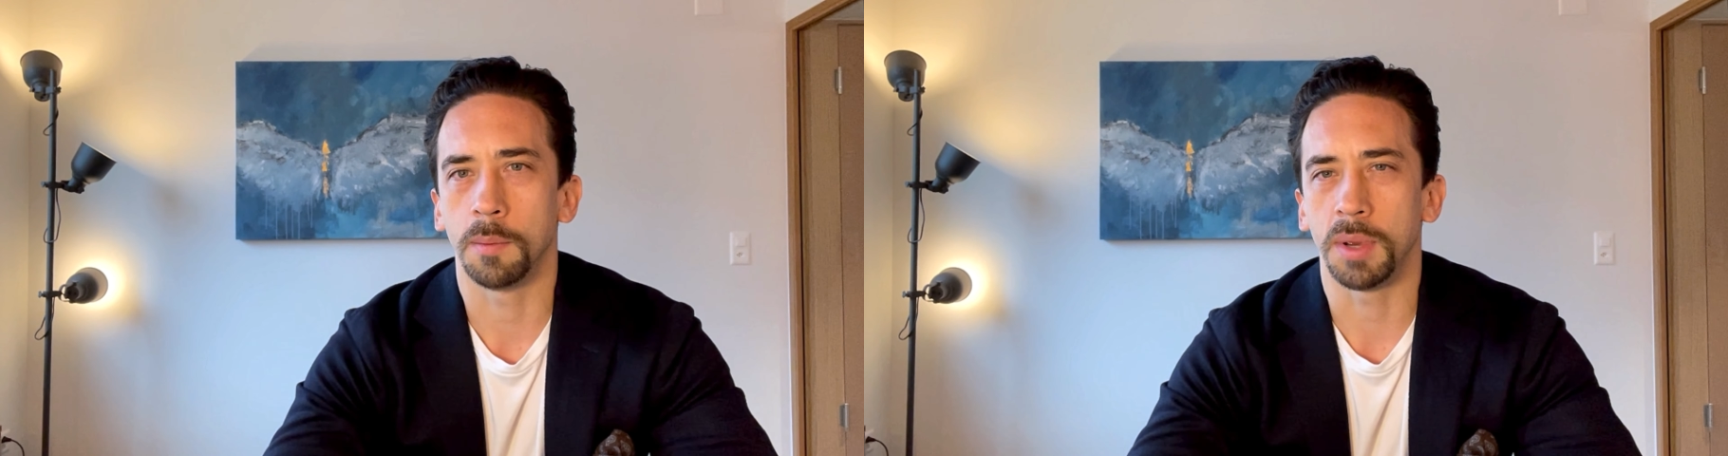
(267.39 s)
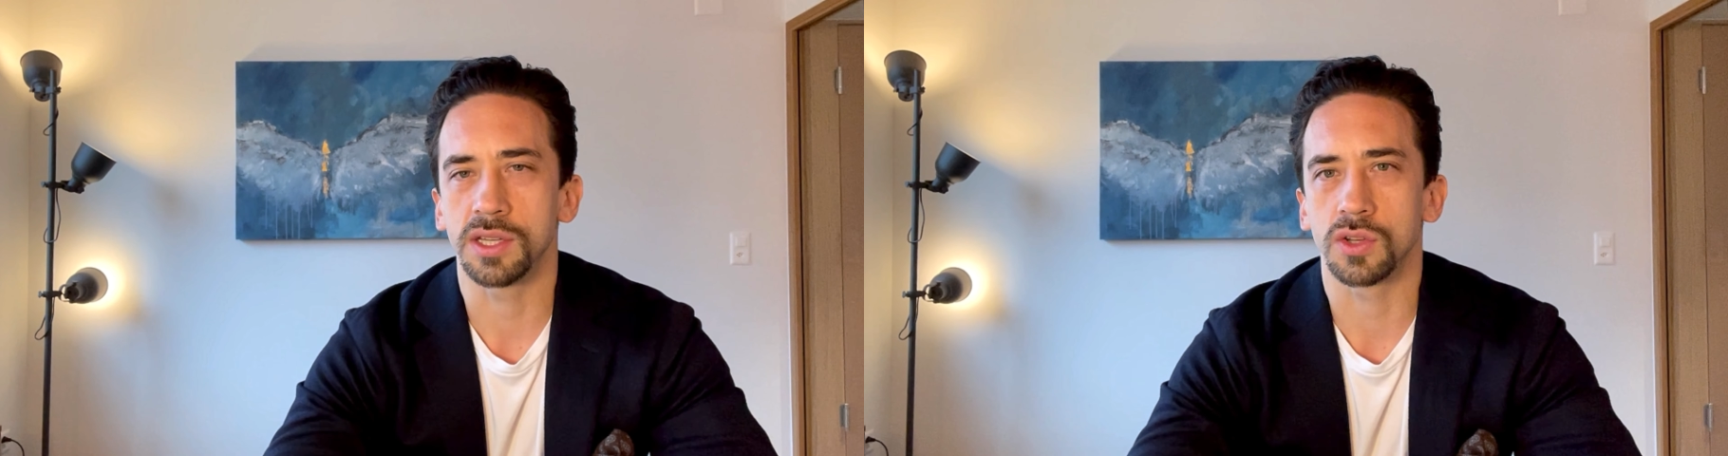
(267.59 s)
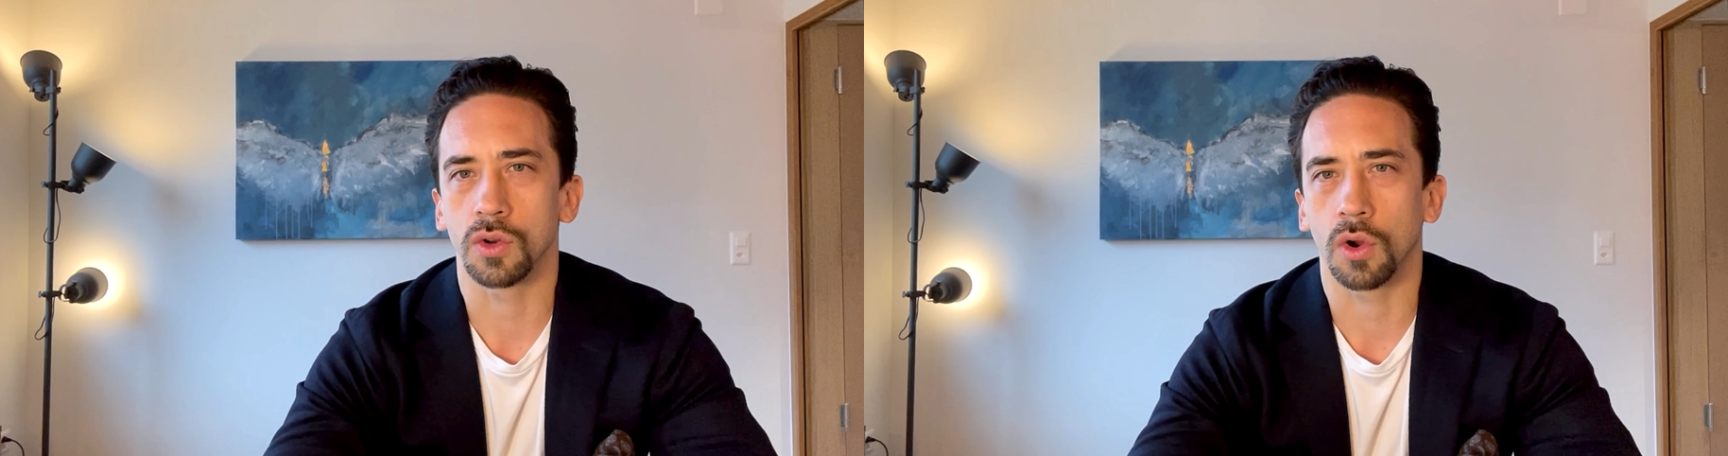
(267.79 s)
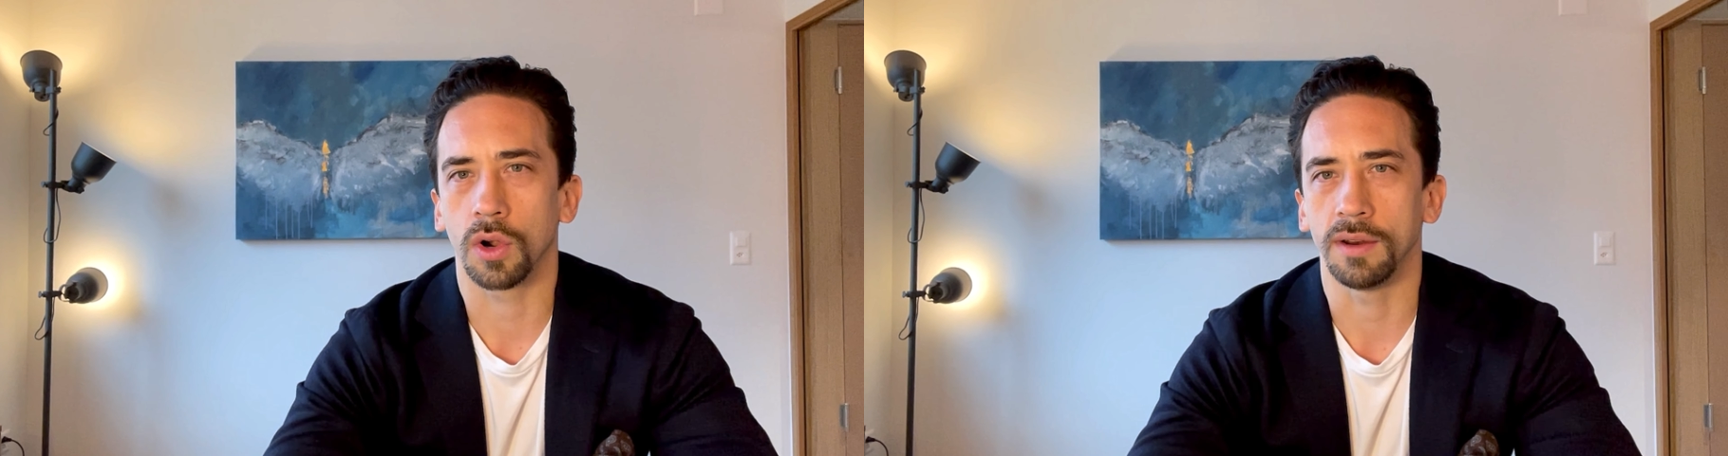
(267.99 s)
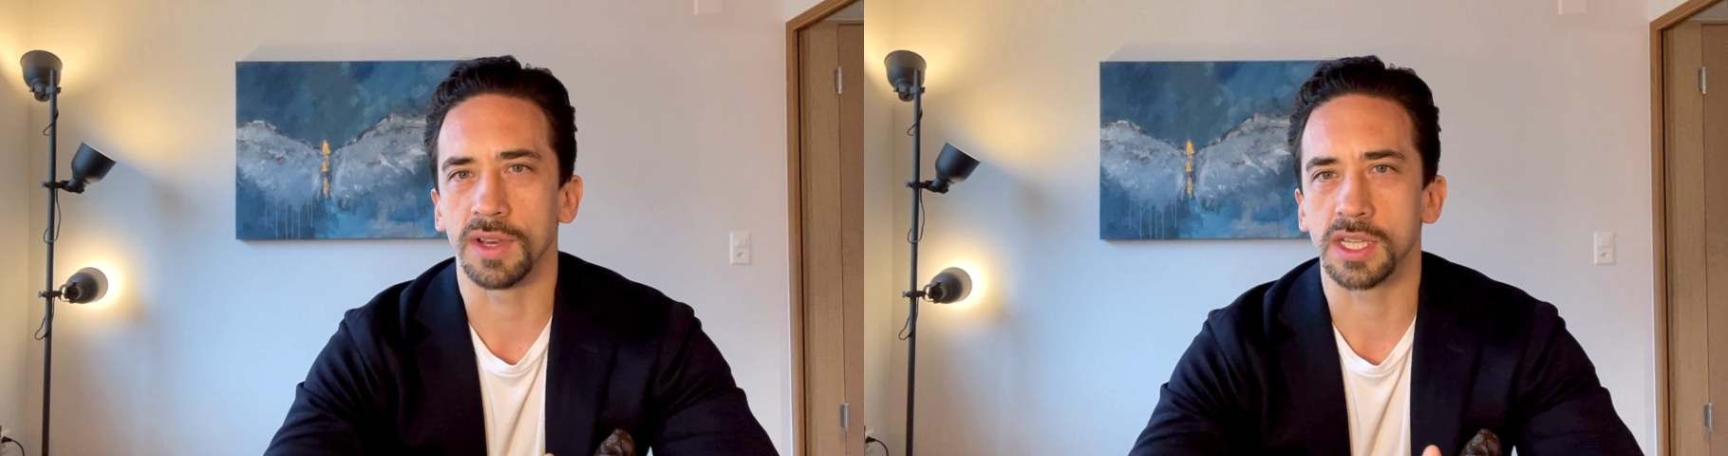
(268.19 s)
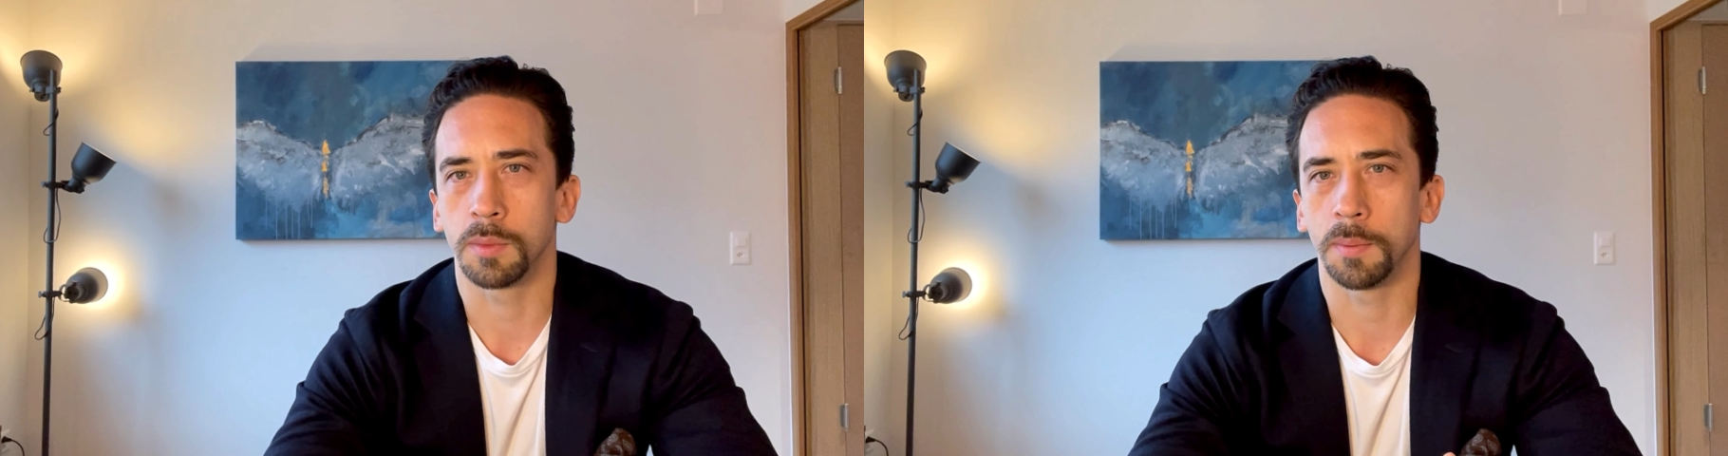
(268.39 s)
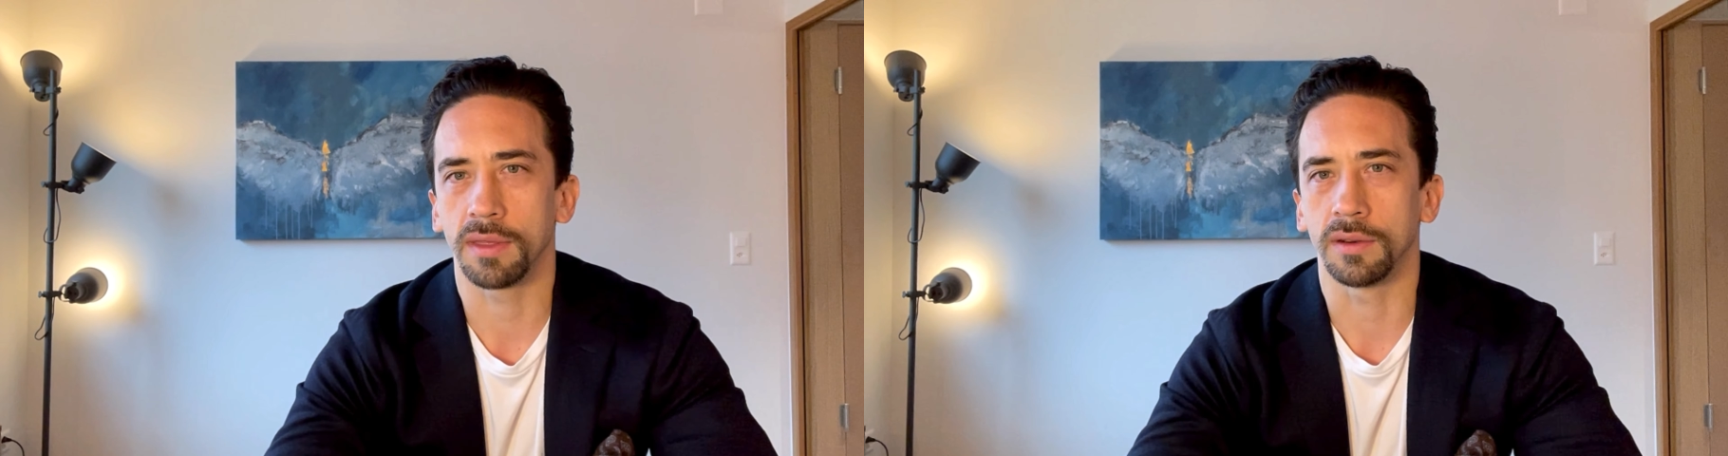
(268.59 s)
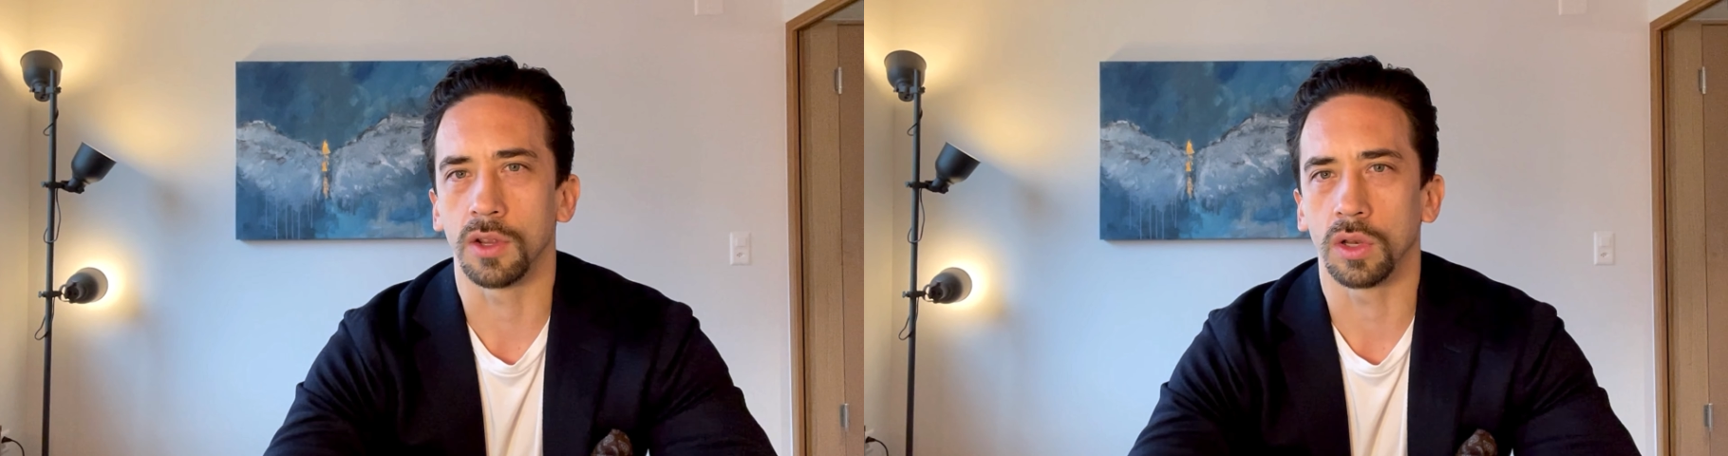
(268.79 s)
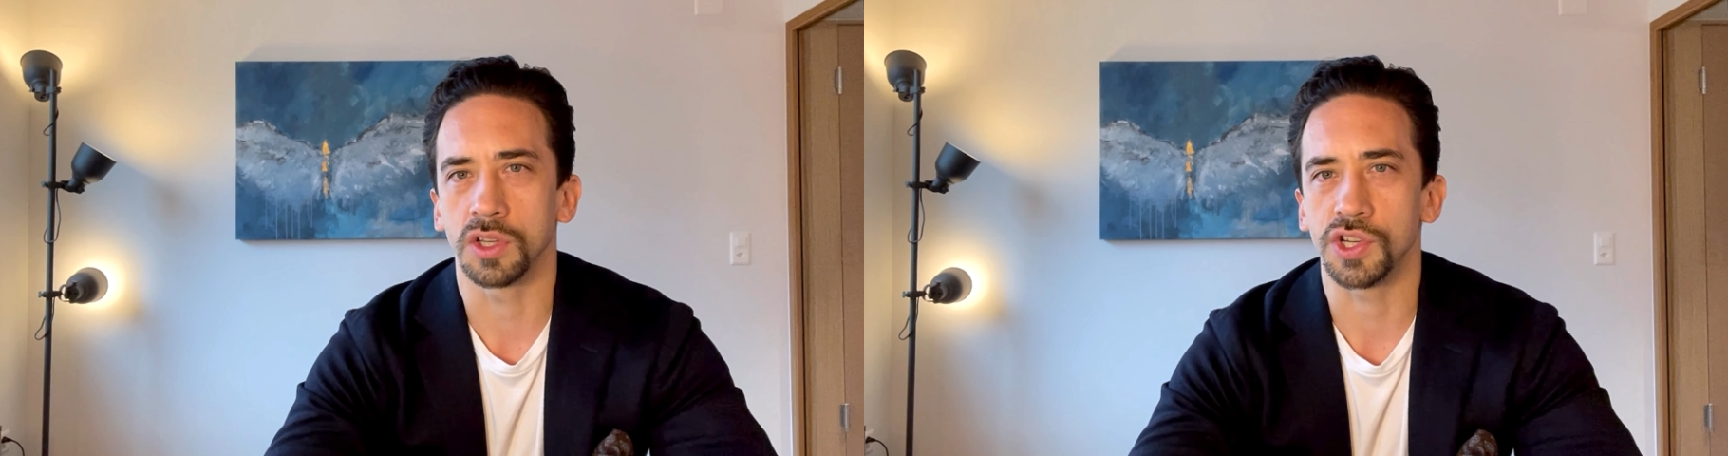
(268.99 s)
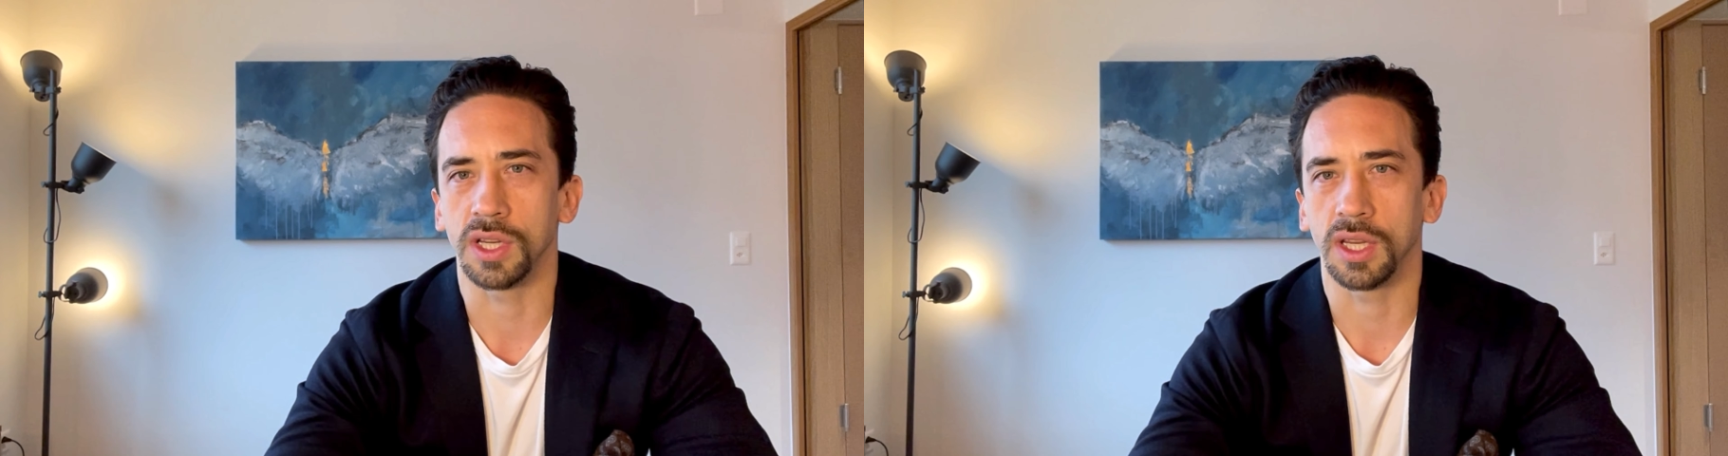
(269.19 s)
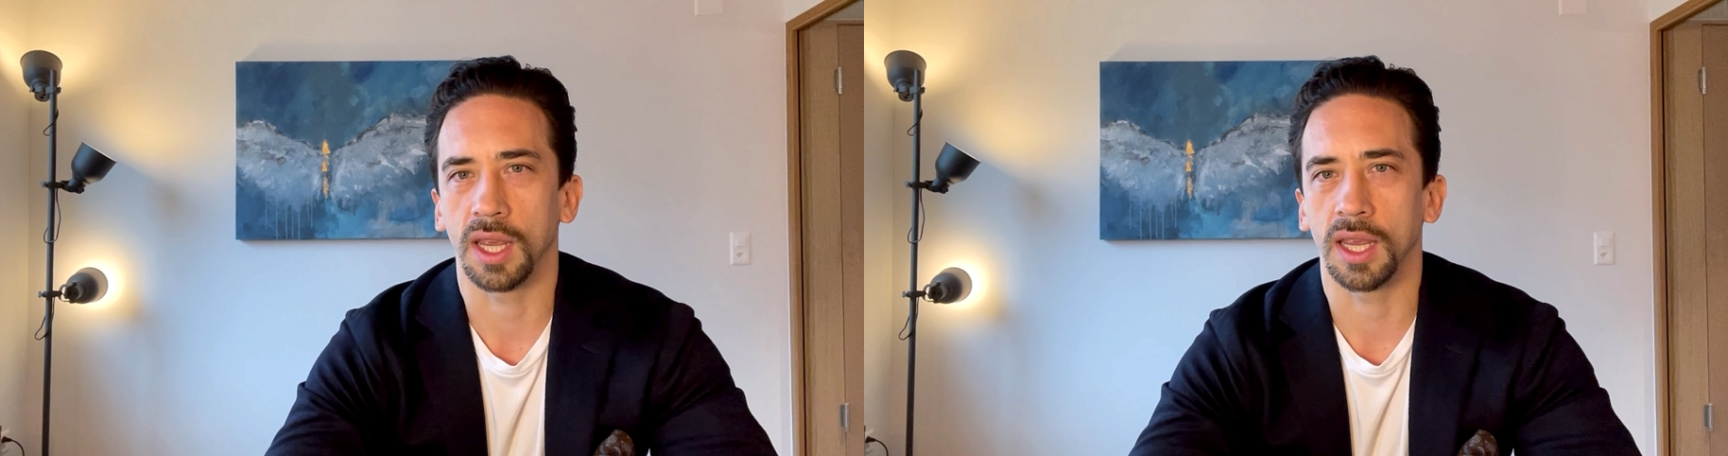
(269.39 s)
based on our investment methodology